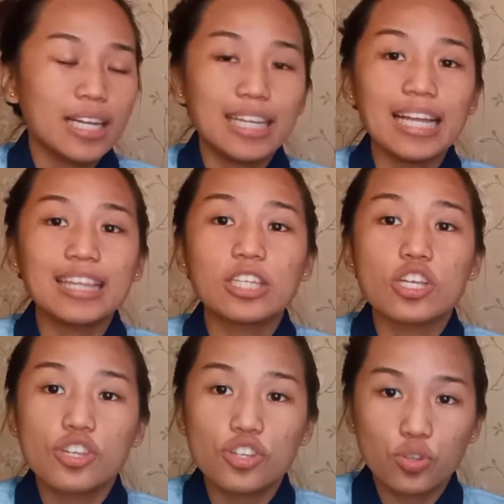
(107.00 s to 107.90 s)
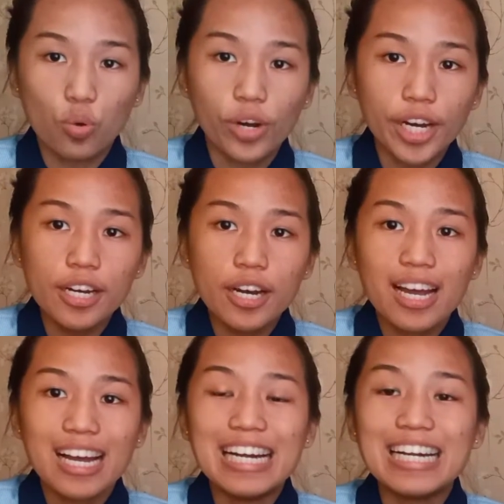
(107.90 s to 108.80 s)
that store,
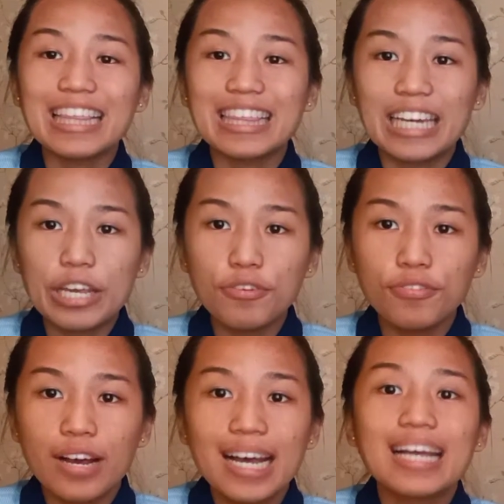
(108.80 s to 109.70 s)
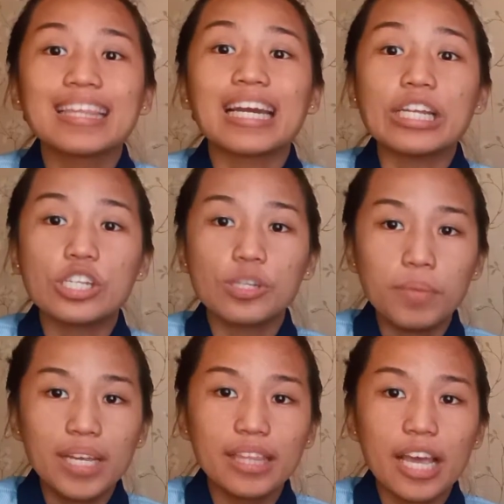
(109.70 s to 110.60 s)
retrieve,
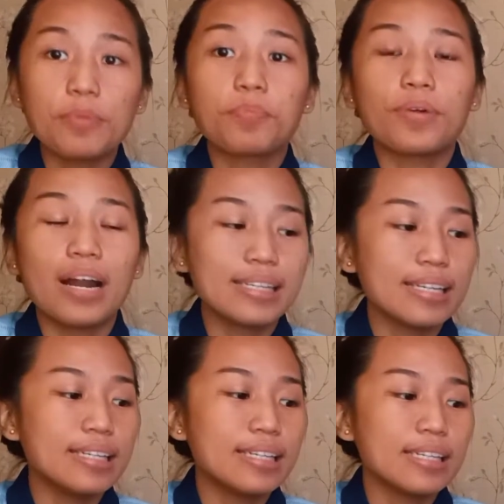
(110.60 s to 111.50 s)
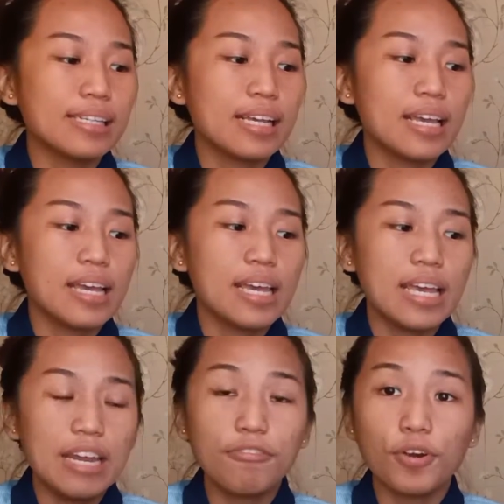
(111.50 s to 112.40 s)
transmit, and process
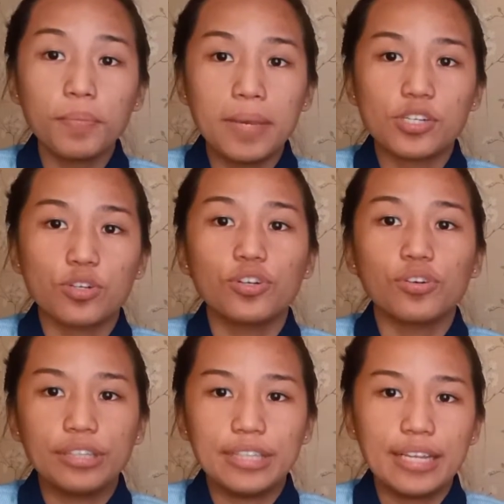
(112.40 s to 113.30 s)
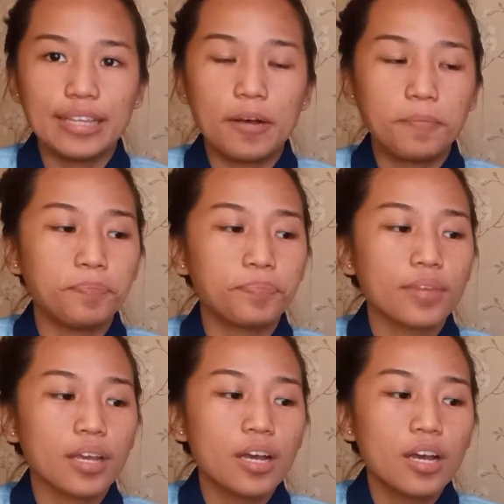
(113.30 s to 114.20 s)
information or data.
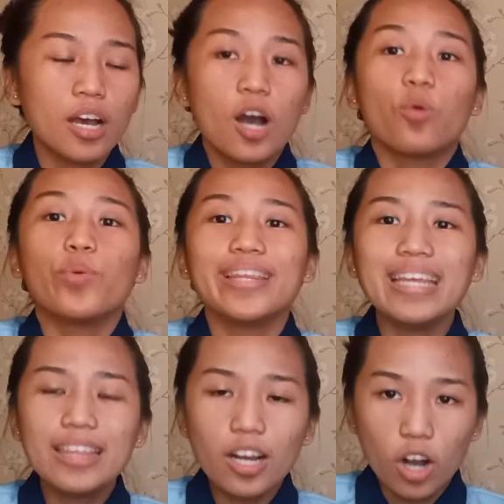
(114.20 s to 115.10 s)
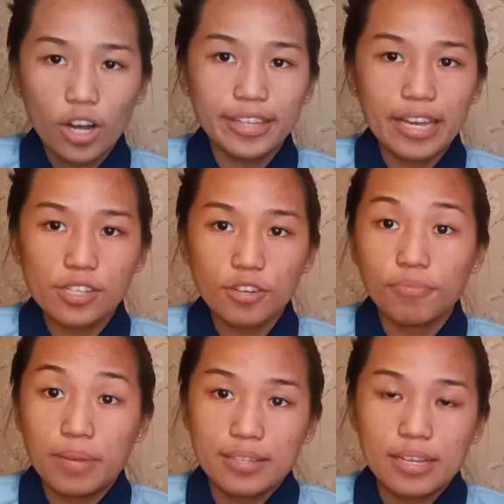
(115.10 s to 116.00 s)
Within the context of
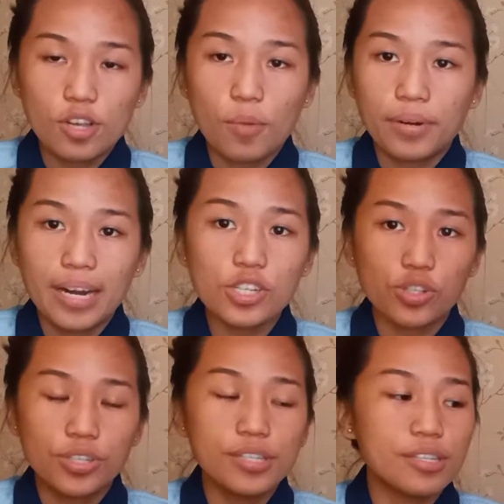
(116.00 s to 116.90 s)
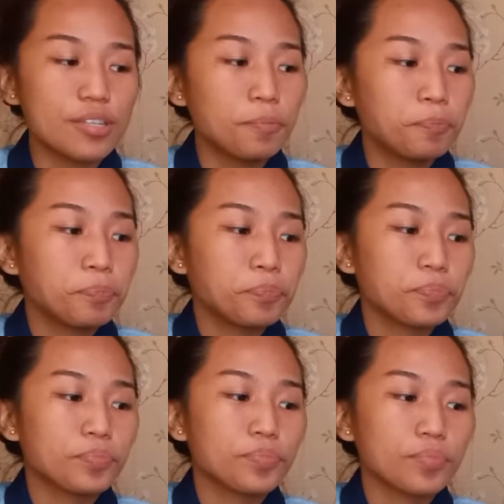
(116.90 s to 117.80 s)
business operations,
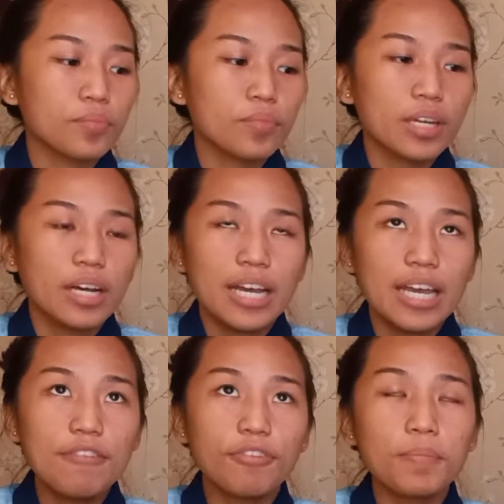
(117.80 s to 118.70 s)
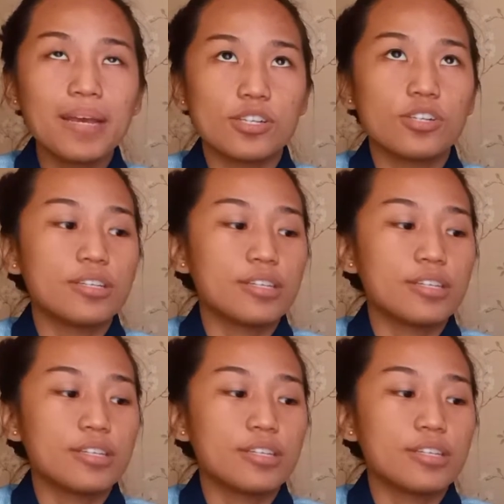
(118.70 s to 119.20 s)
information